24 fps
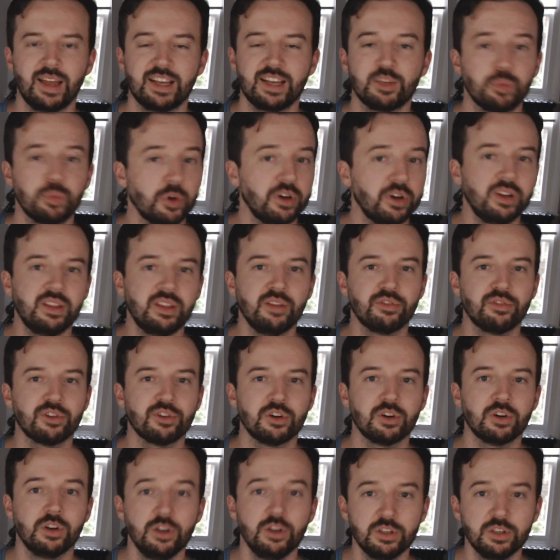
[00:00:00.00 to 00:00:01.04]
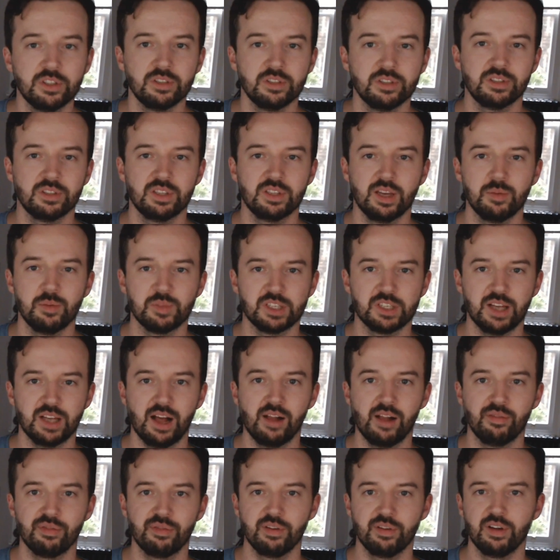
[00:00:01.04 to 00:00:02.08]
exploitative conclusions
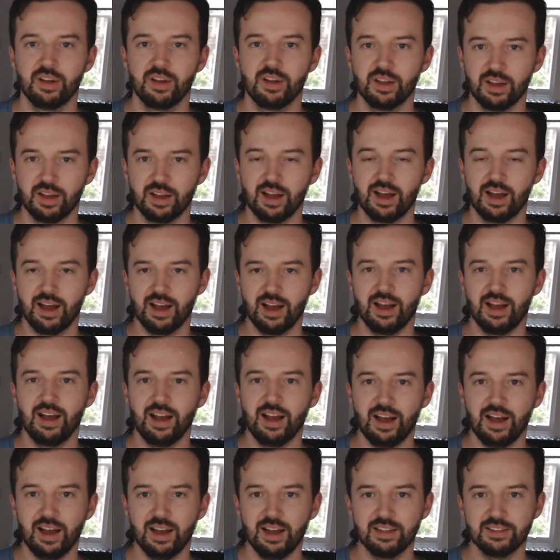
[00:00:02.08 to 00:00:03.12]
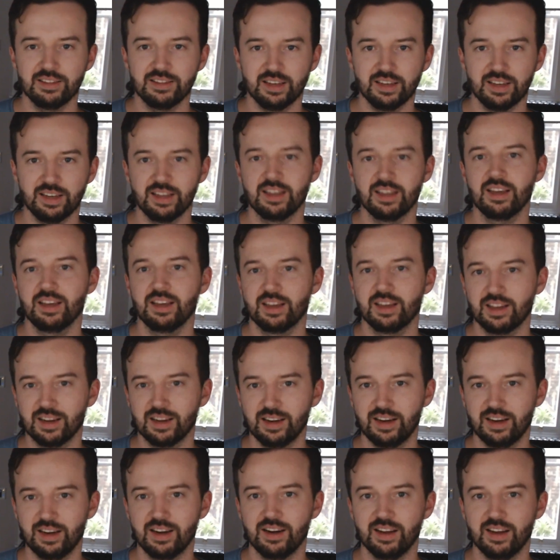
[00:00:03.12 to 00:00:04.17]
himself? I think
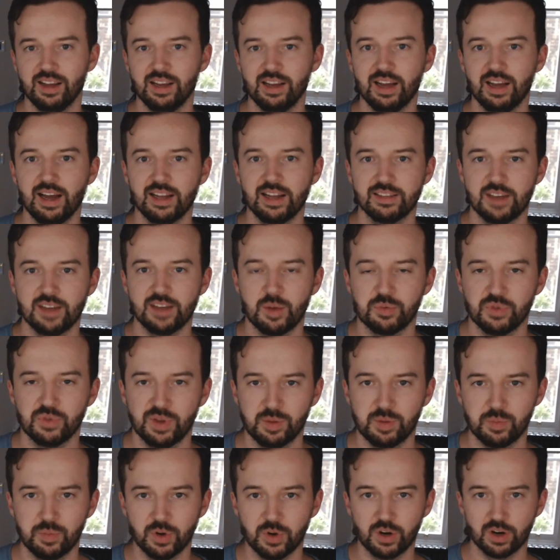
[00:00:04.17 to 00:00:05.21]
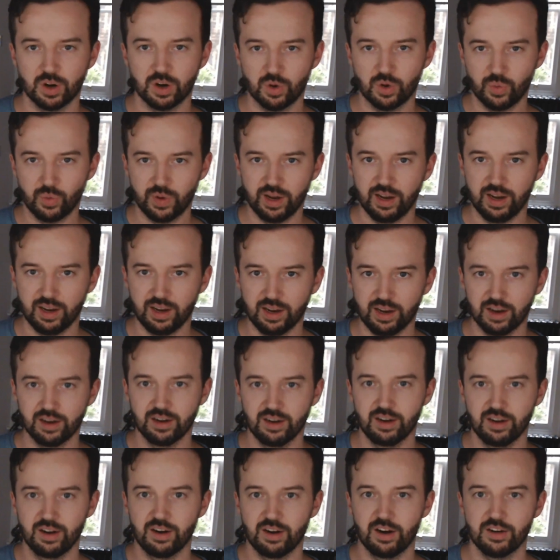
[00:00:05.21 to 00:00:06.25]
clearly at Upswing Poker we
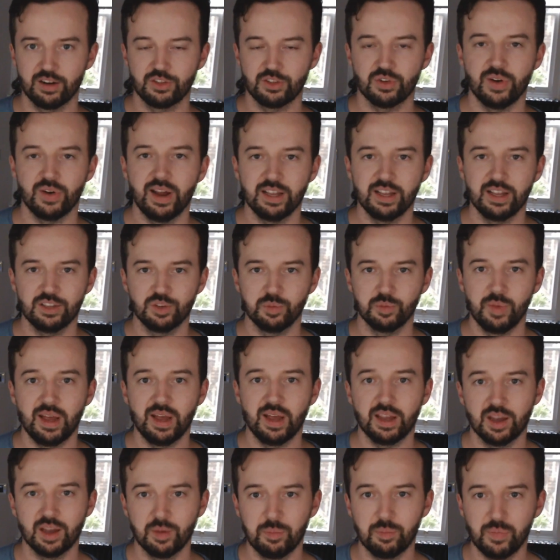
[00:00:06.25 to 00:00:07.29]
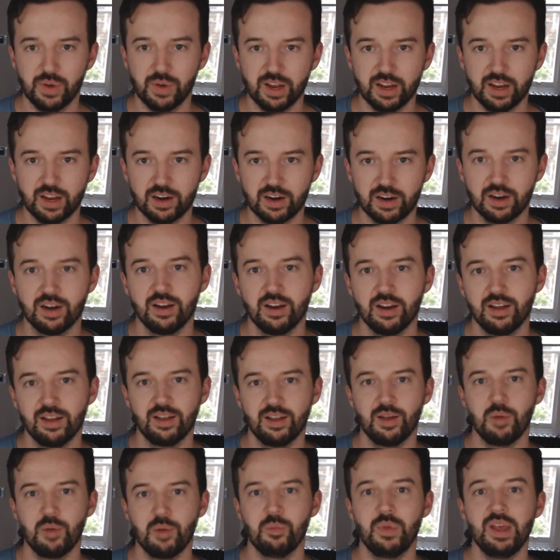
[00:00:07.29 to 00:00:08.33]
are trying to make a player
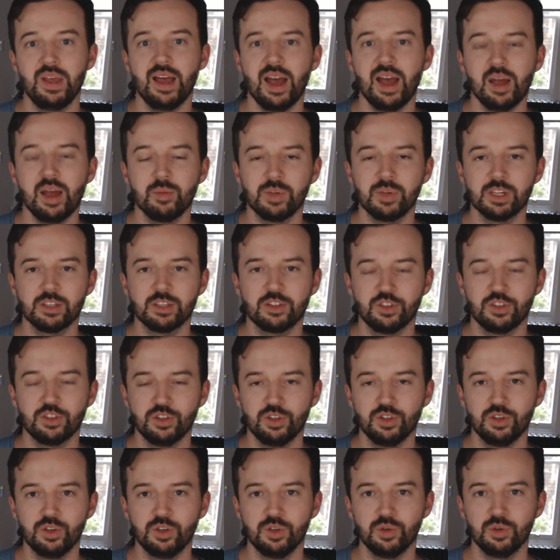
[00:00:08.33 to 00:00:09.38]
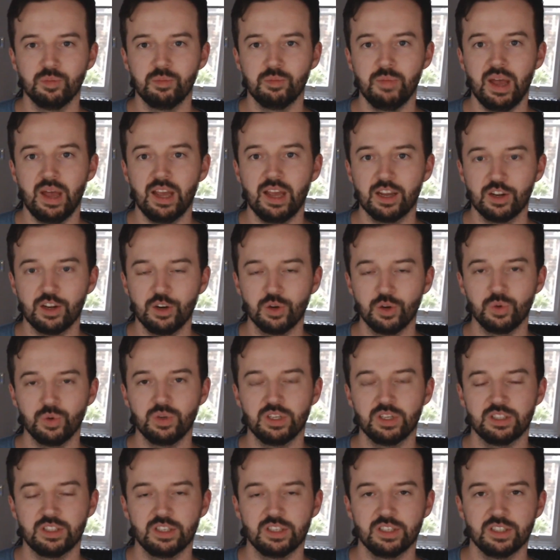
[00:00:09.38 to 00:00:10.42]
be able to make new
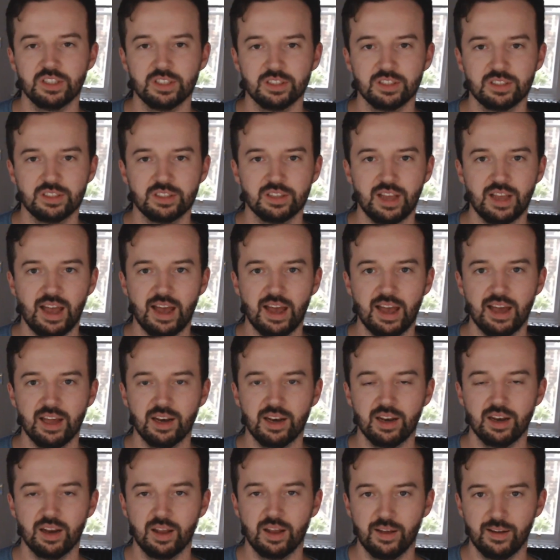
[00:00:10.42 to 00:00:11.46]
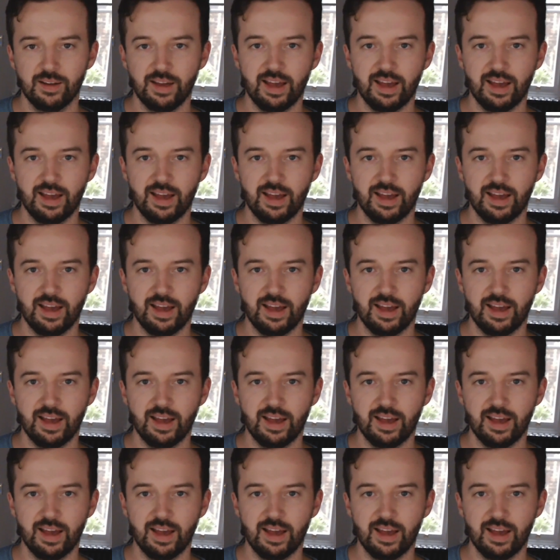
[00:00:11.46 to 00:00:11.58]
decisions and